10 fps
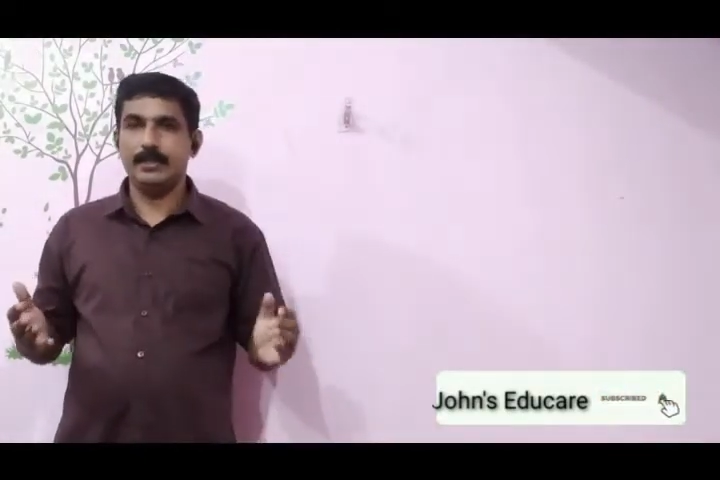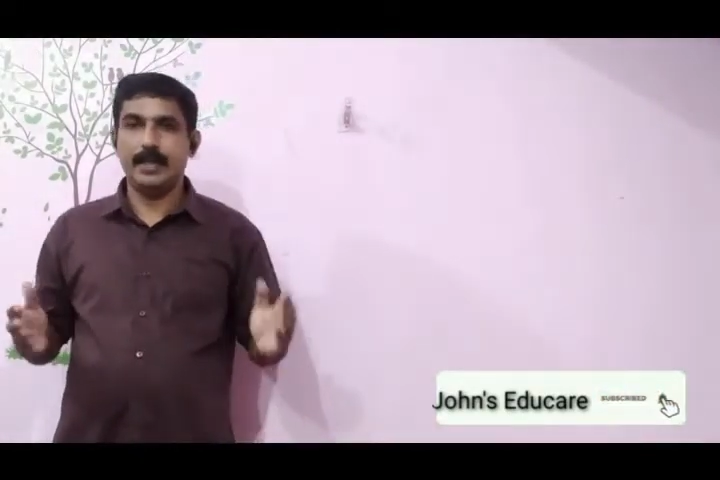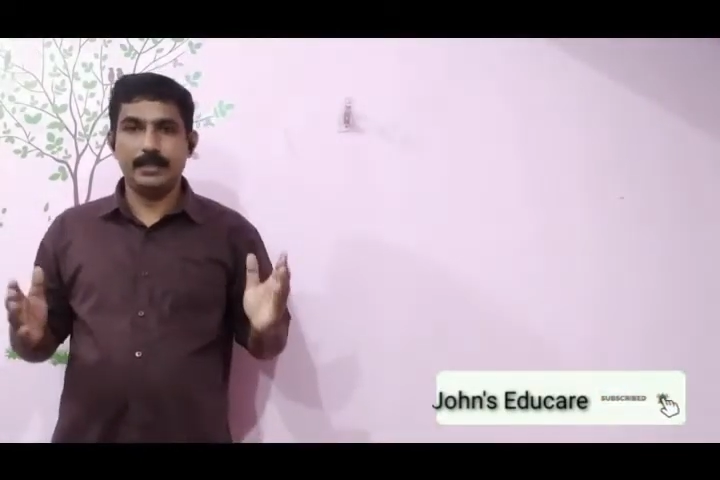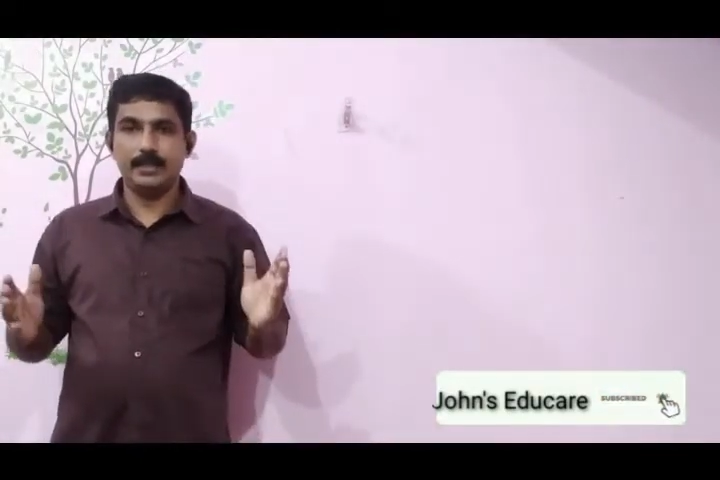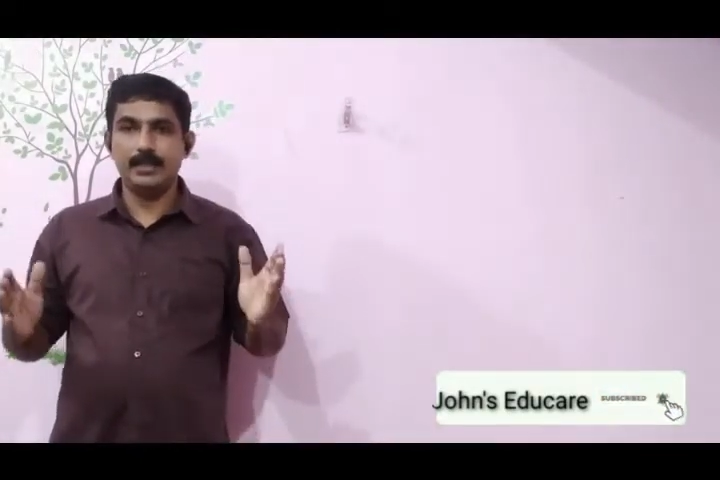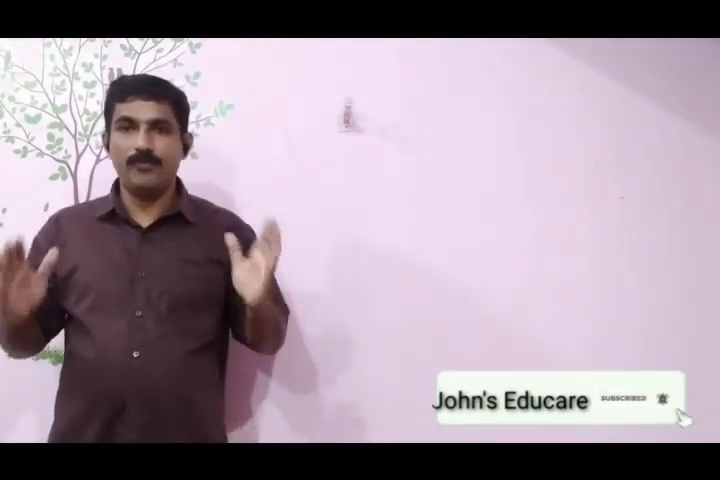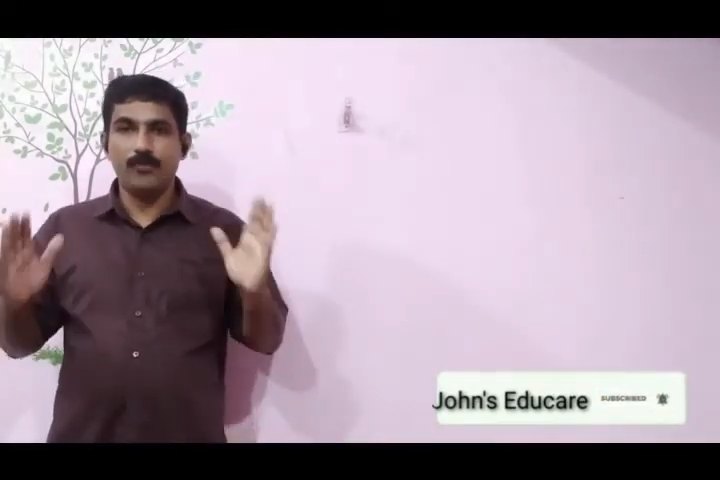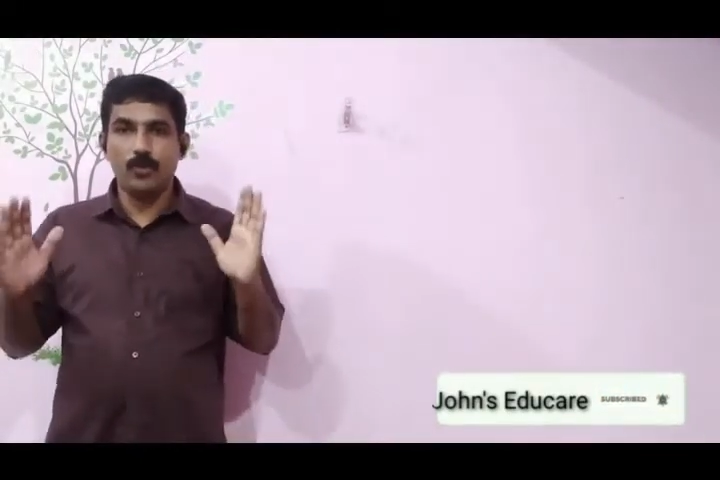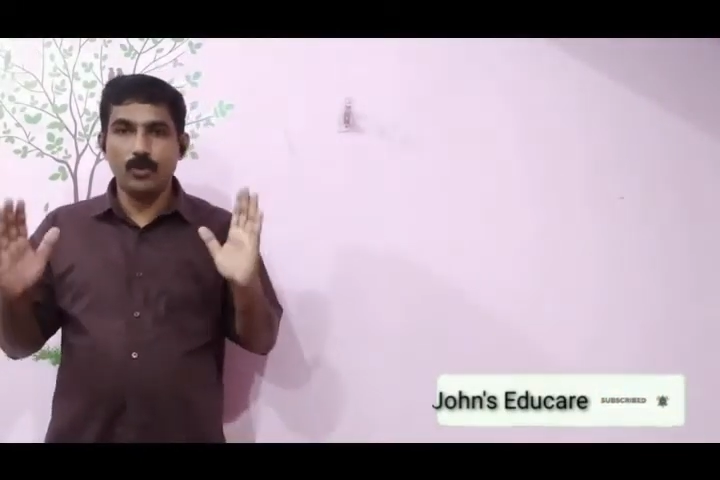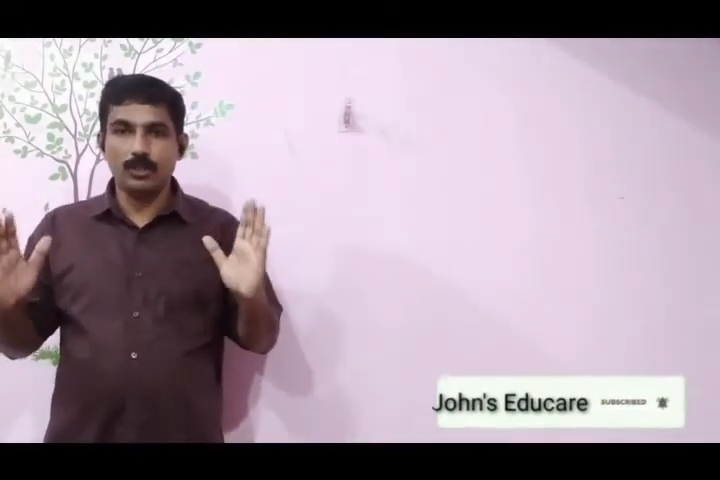That is the
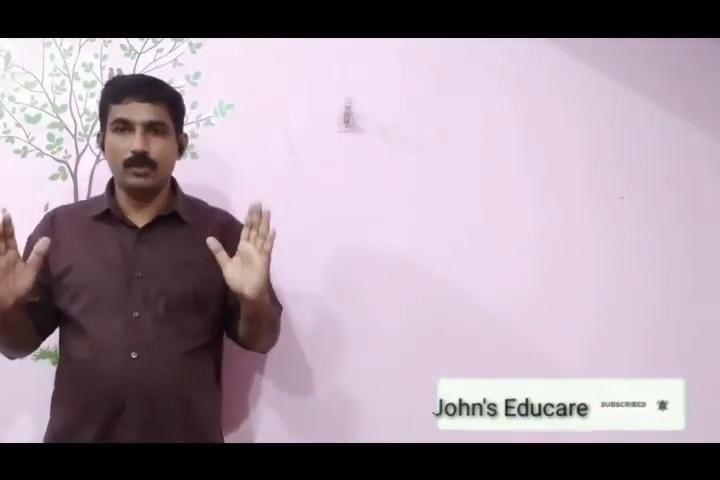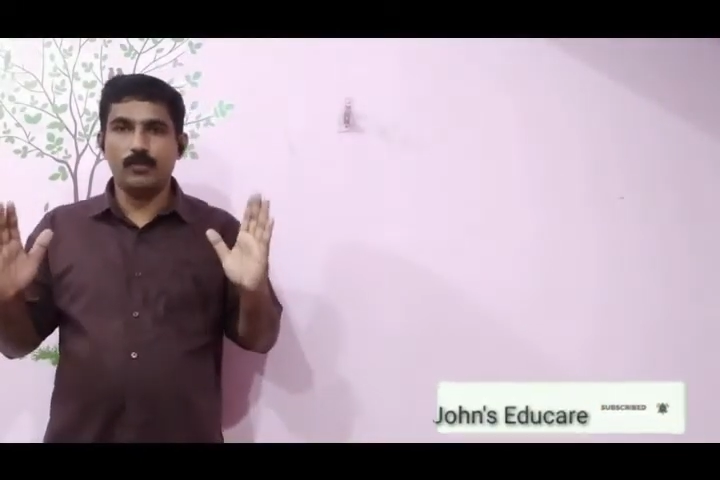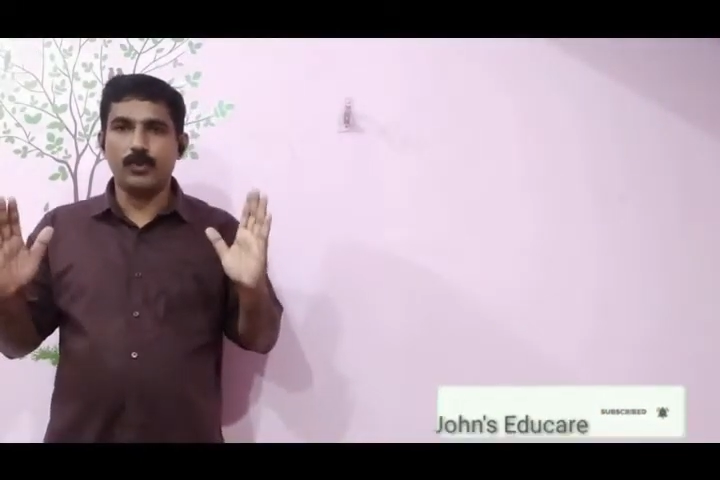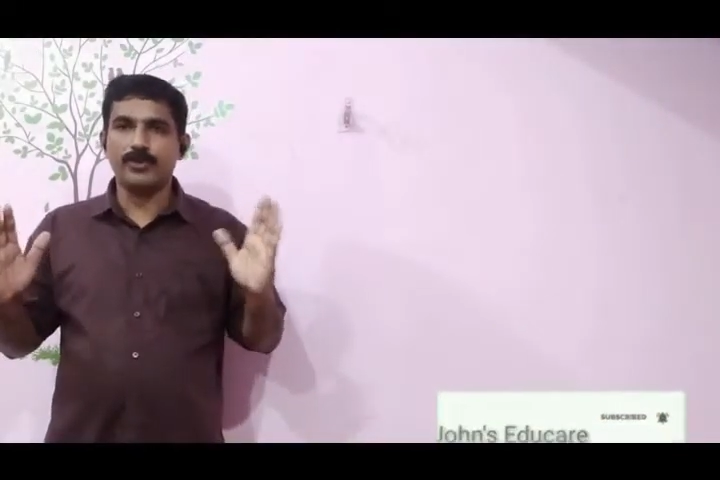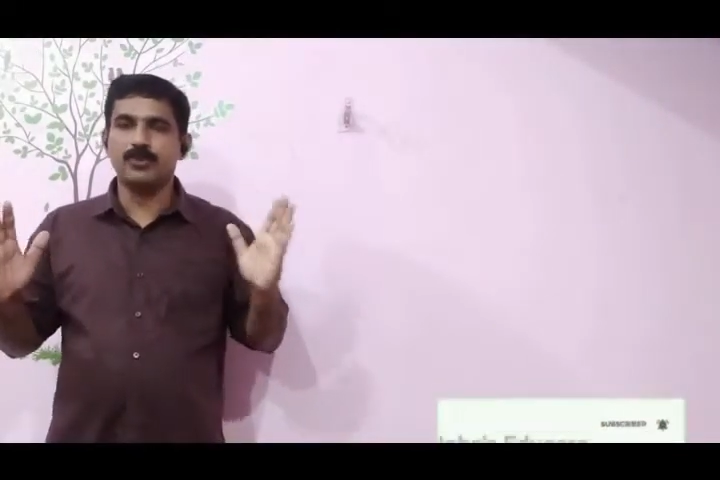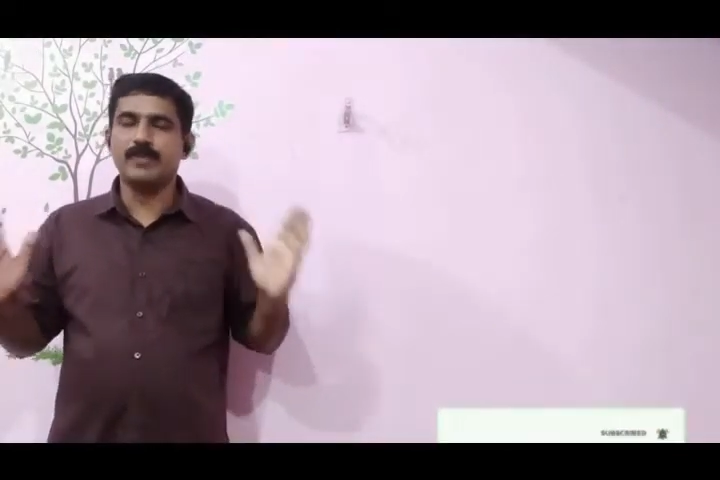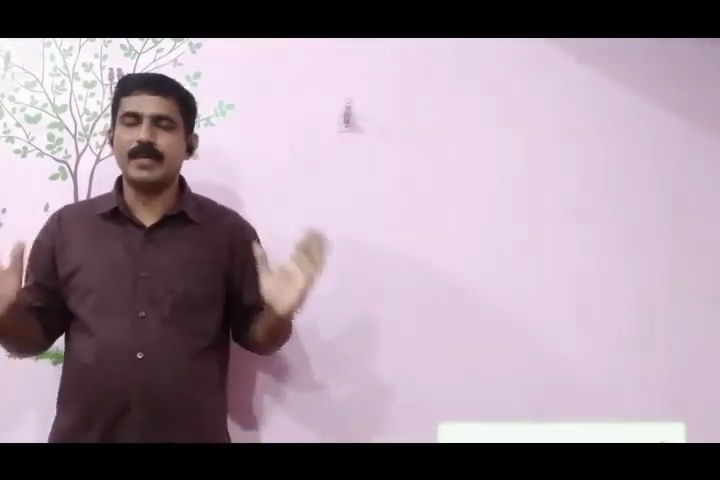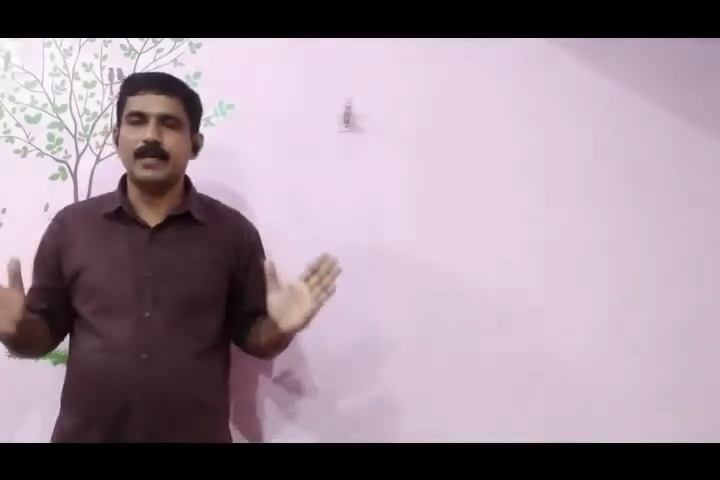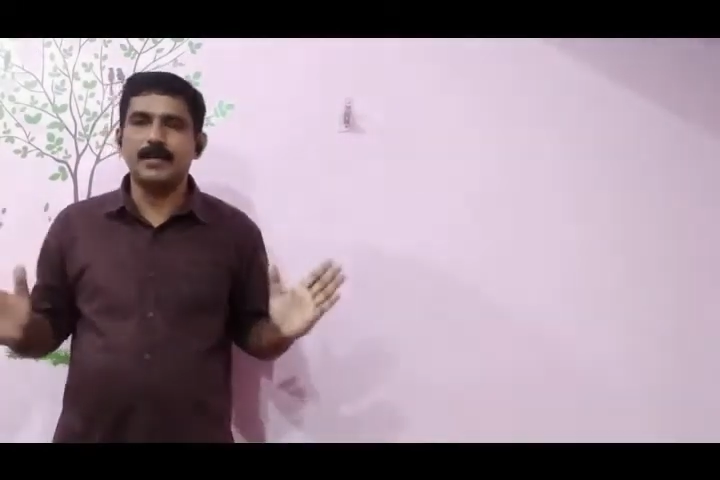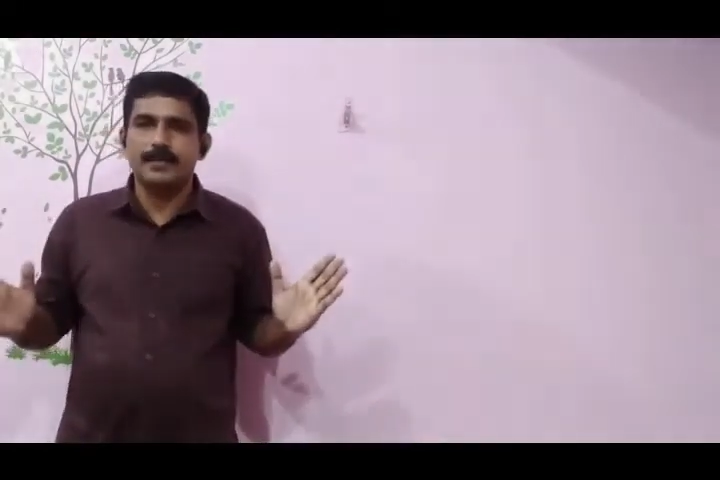4th point to
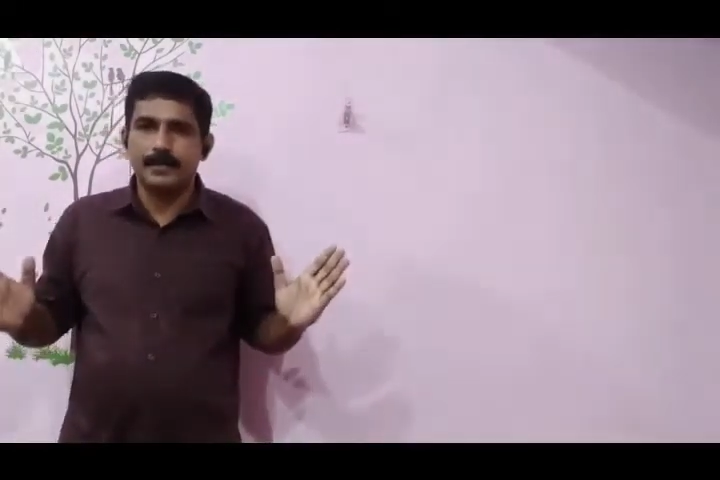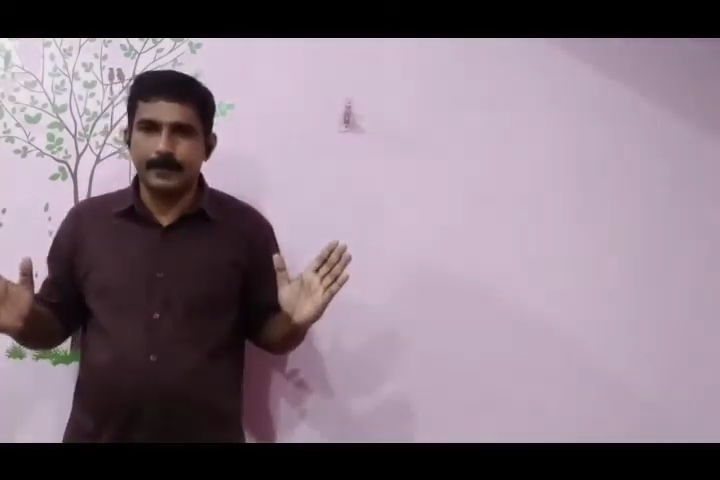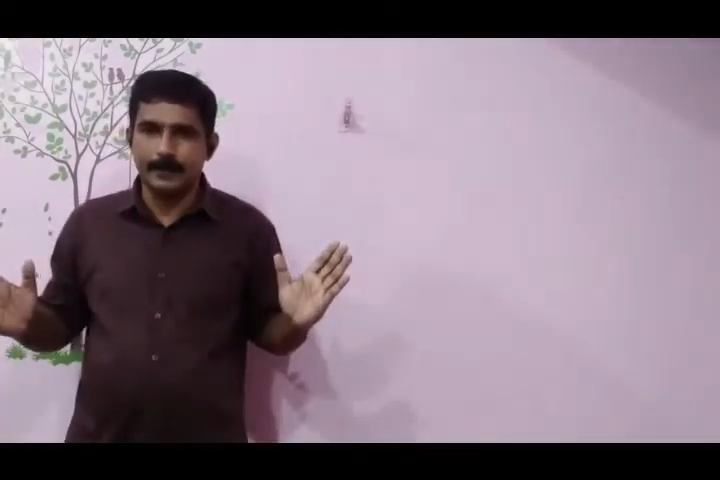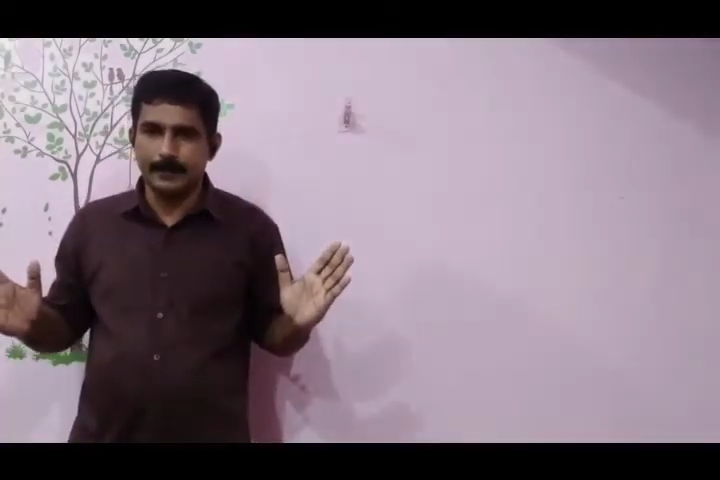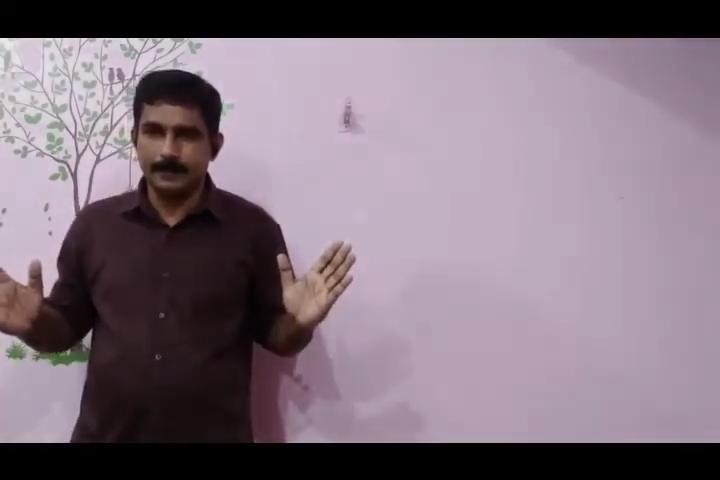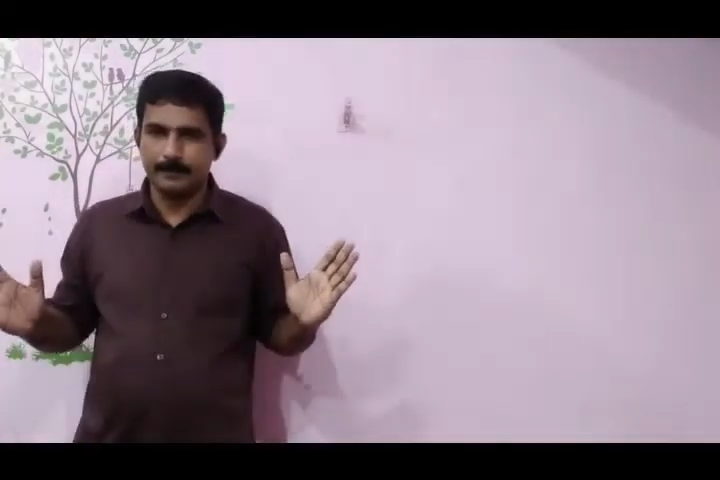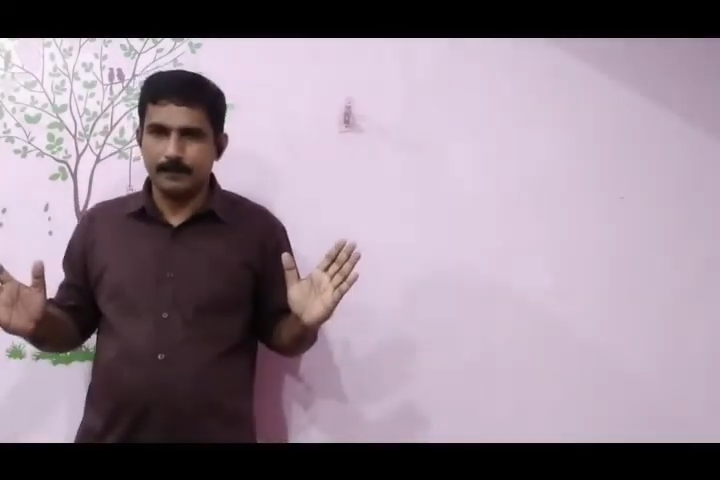be considered.